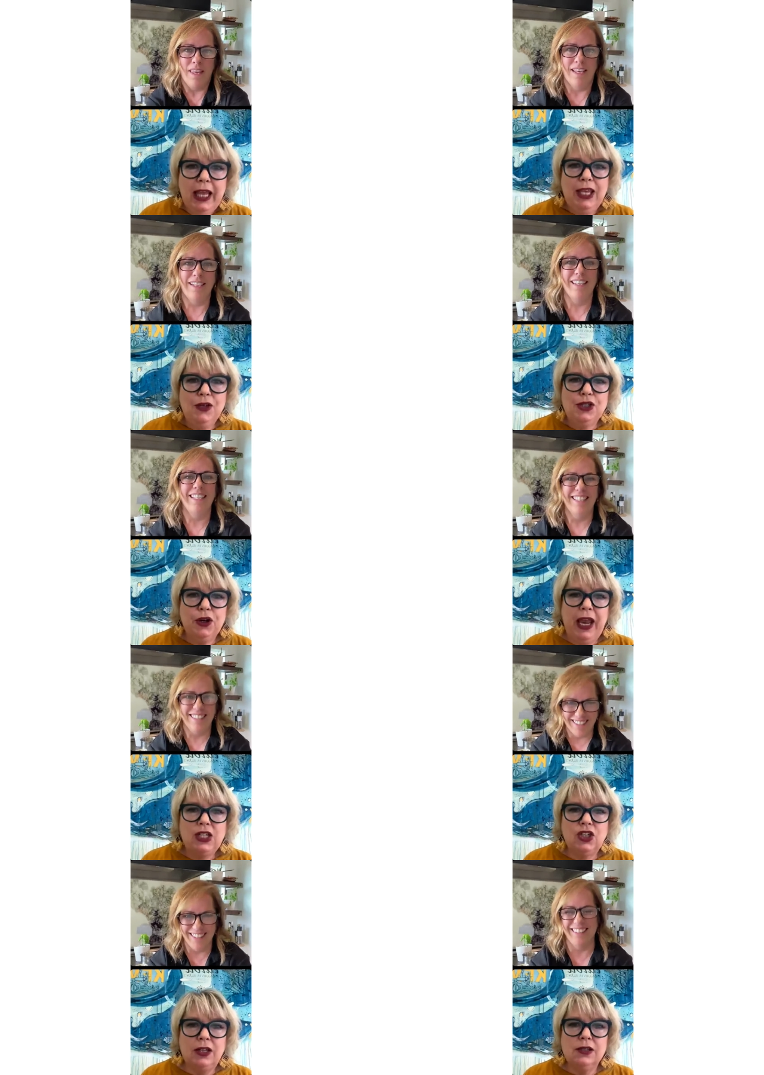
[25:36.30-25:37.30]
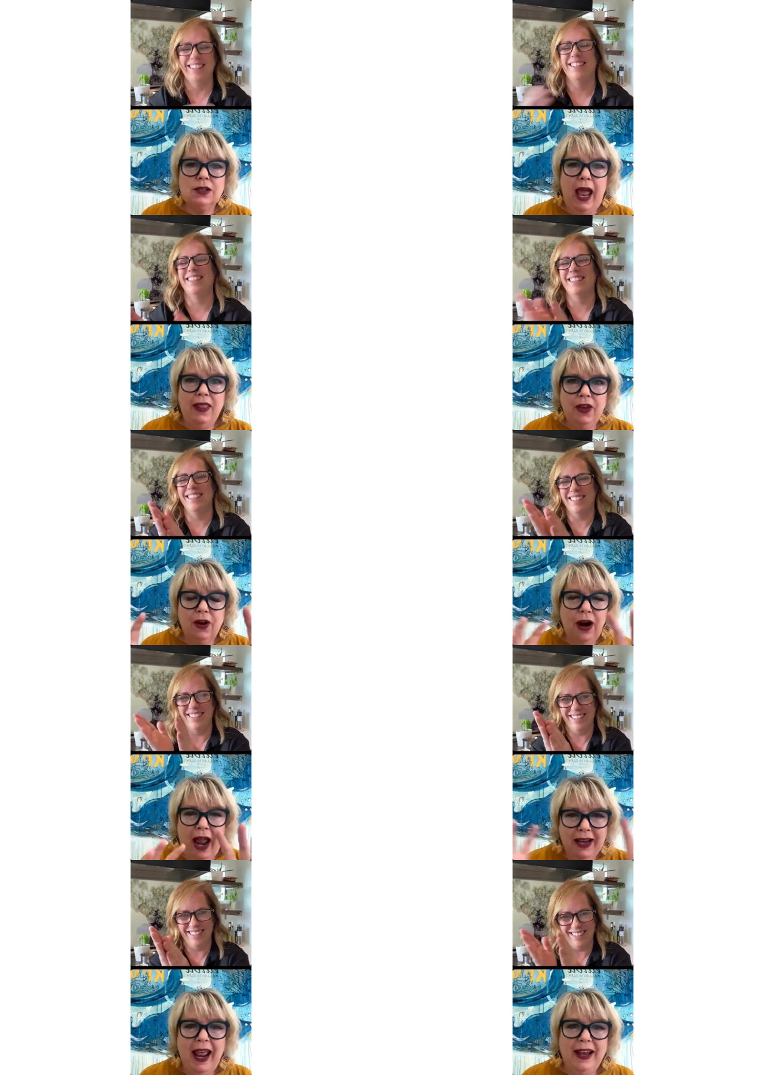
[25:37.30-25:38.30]
Speaker 1: use their kitchens and their
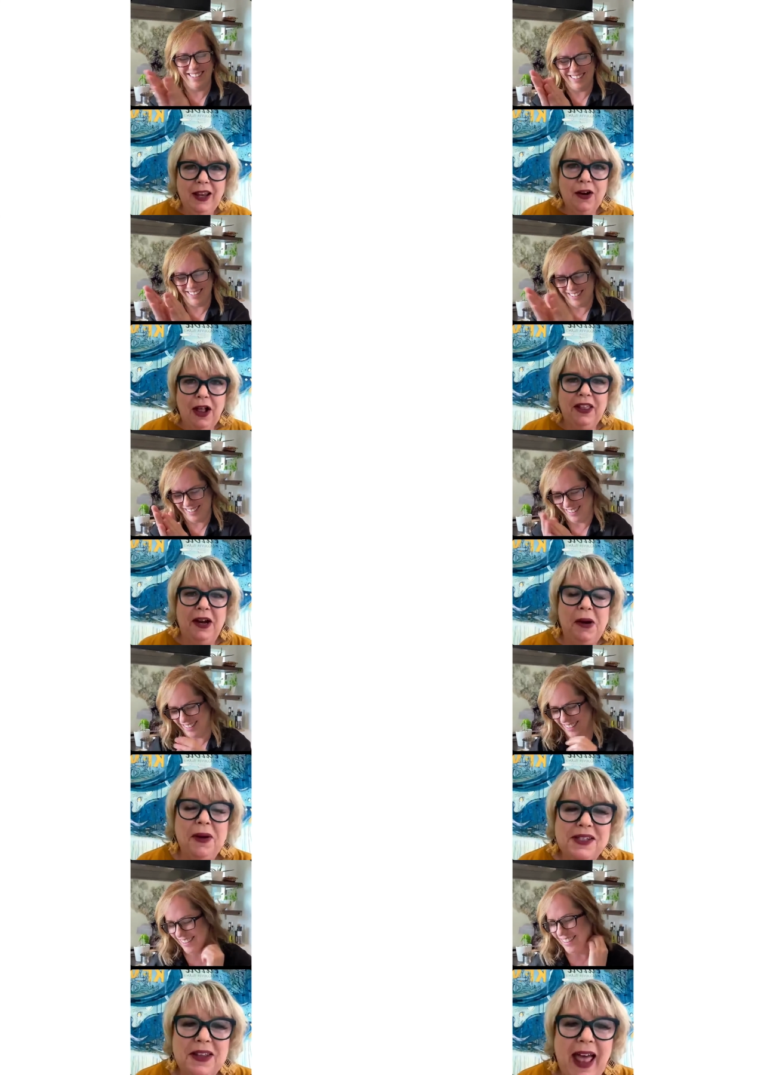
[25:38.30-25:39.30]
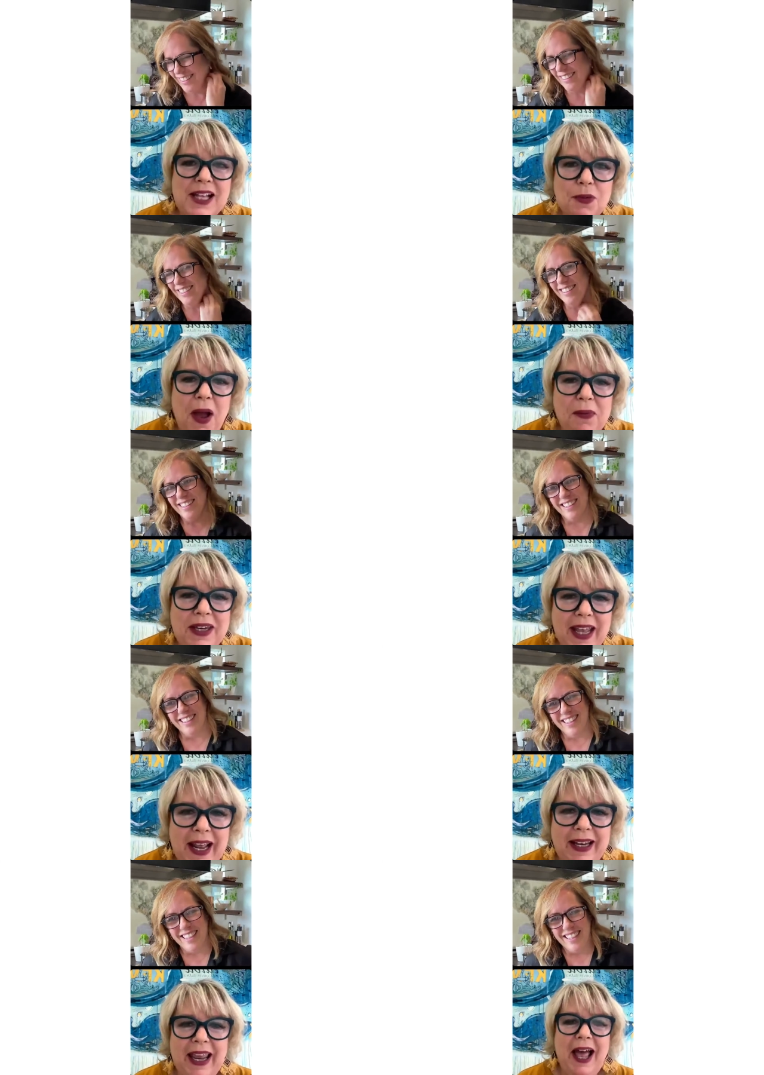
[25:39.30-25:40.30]
and and their culinary world so that's why we did
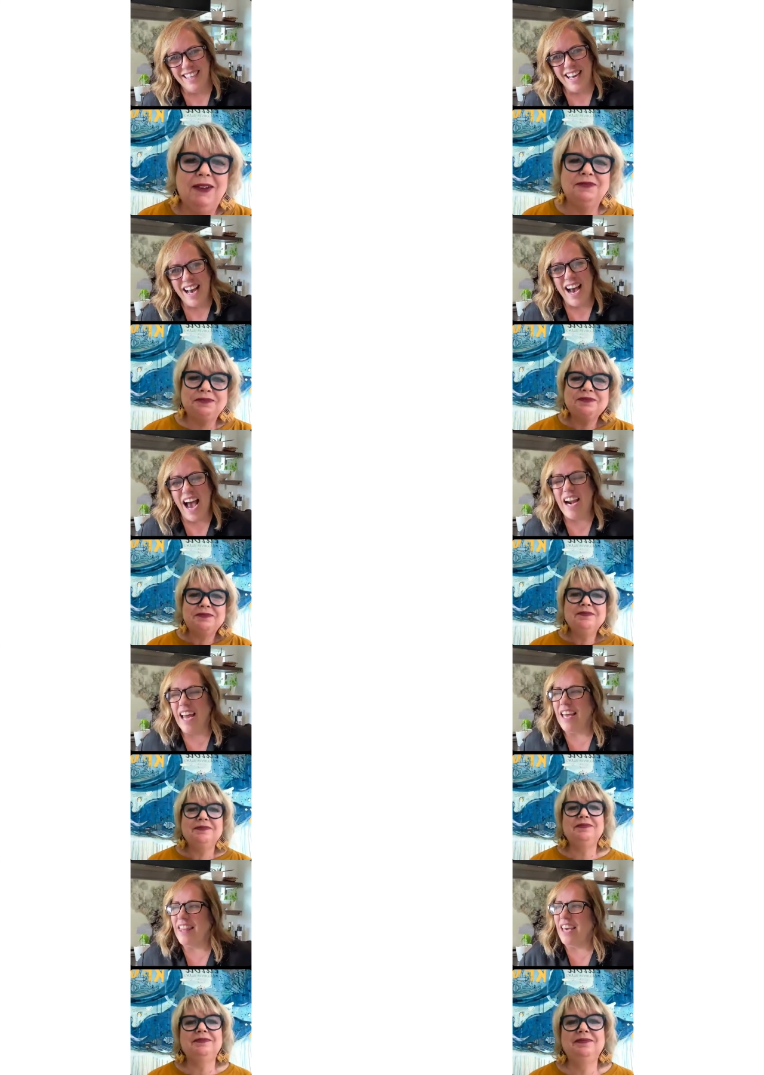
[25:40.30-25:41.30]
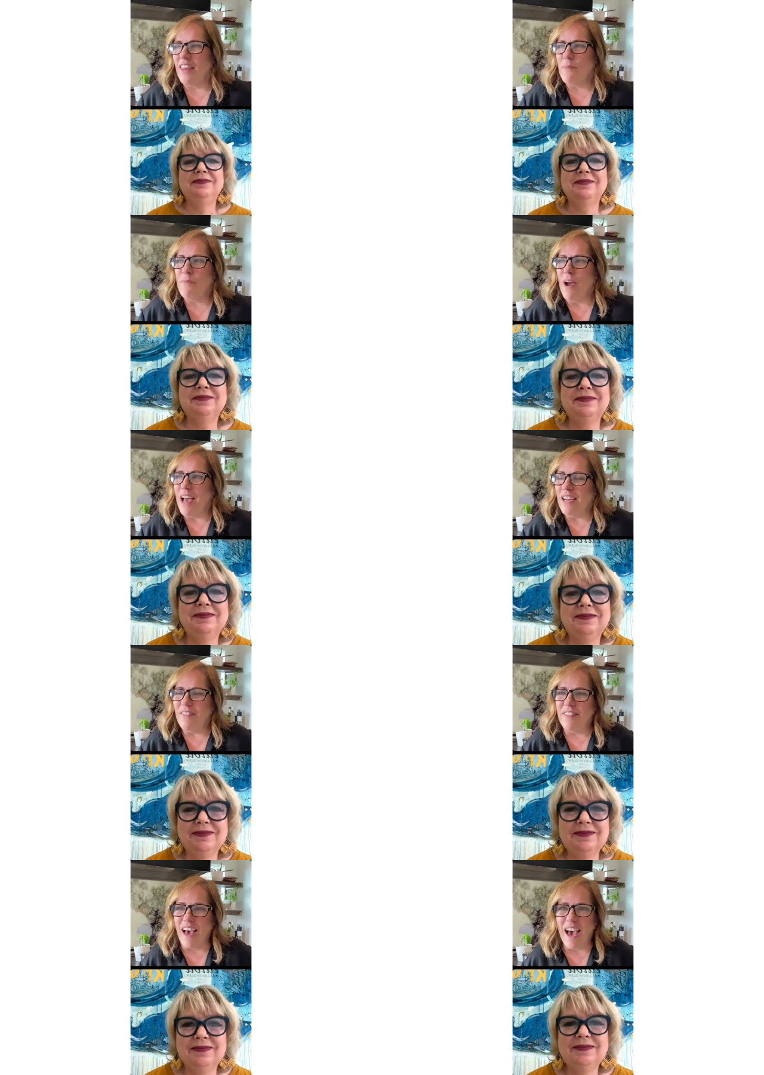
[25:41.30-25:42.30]
it yeah
Speaker 2: and i the other end
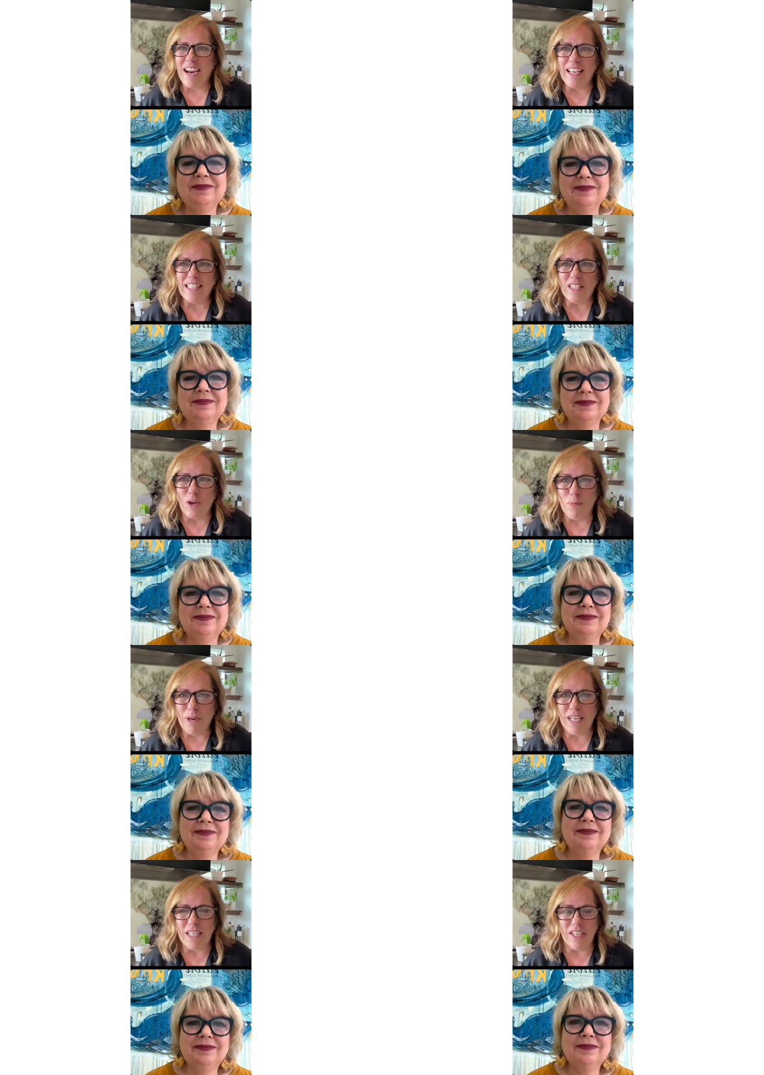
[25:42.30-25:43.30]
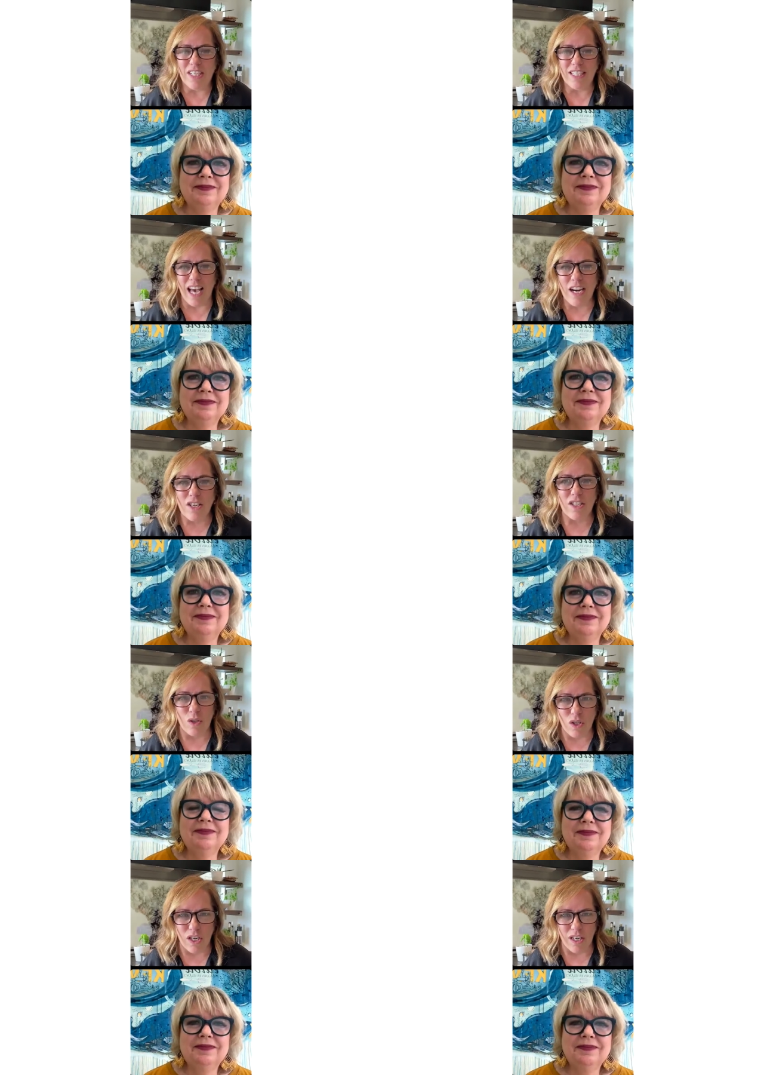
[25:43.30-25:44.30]
of that is so many interior designers
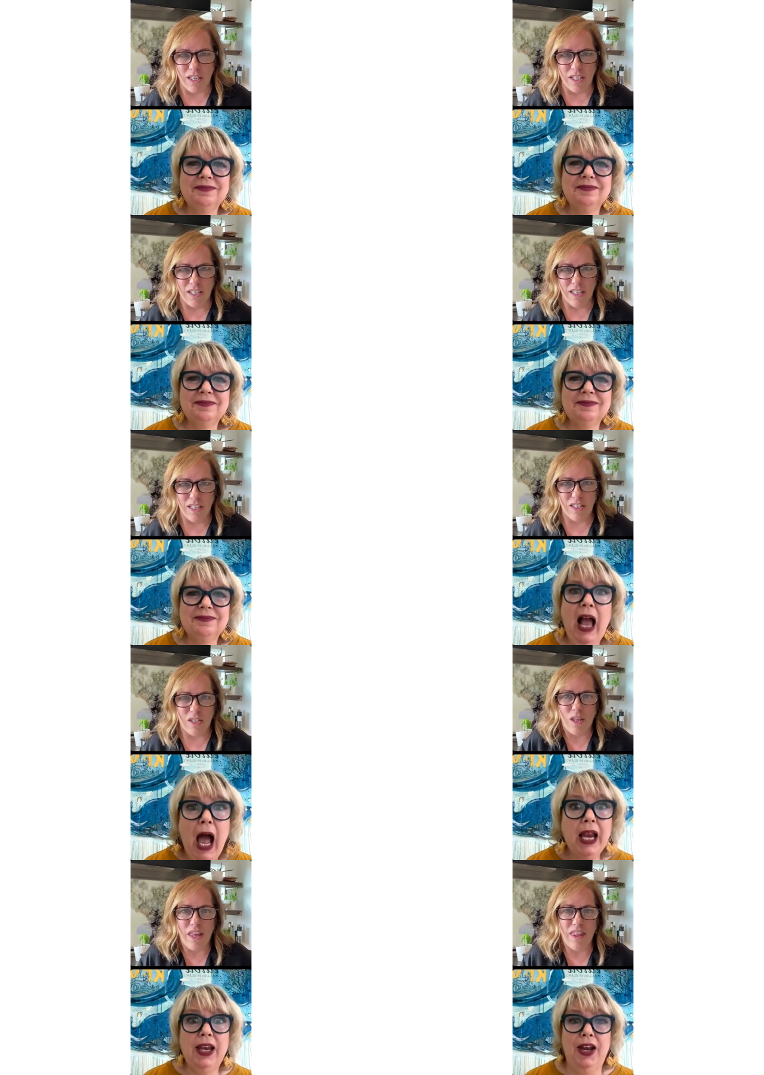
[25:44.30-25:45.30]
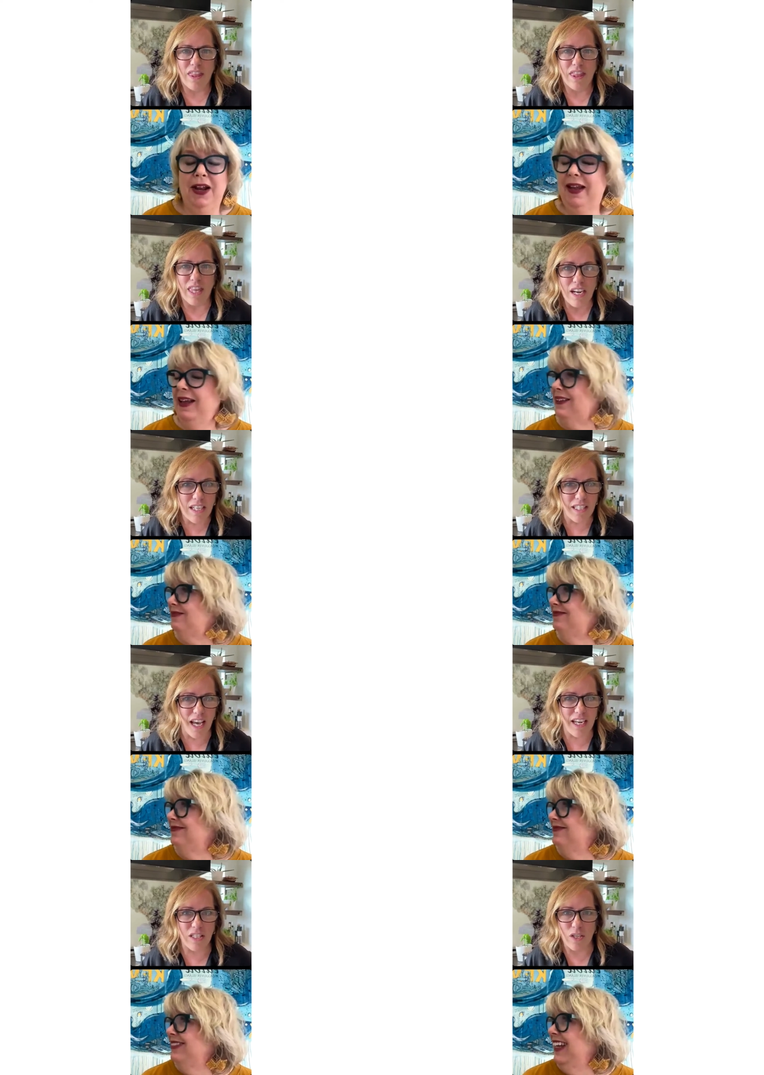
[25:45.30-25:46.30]
don't cook so I, then they're
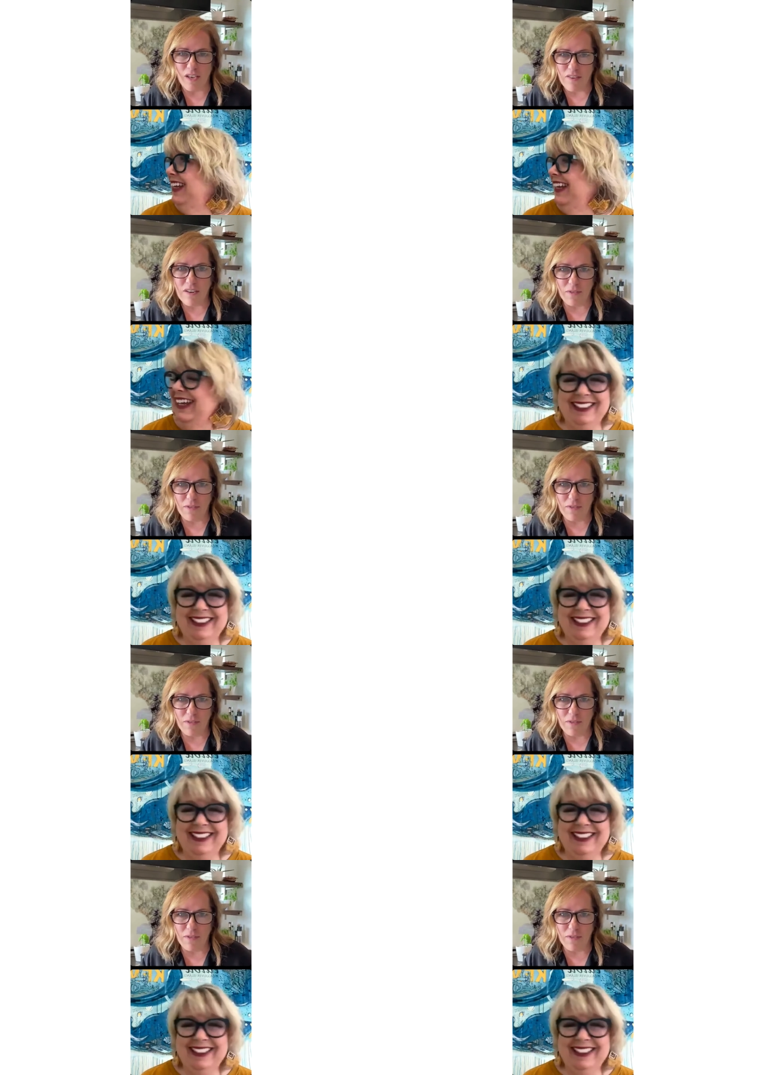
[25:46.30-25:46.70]
designing so even if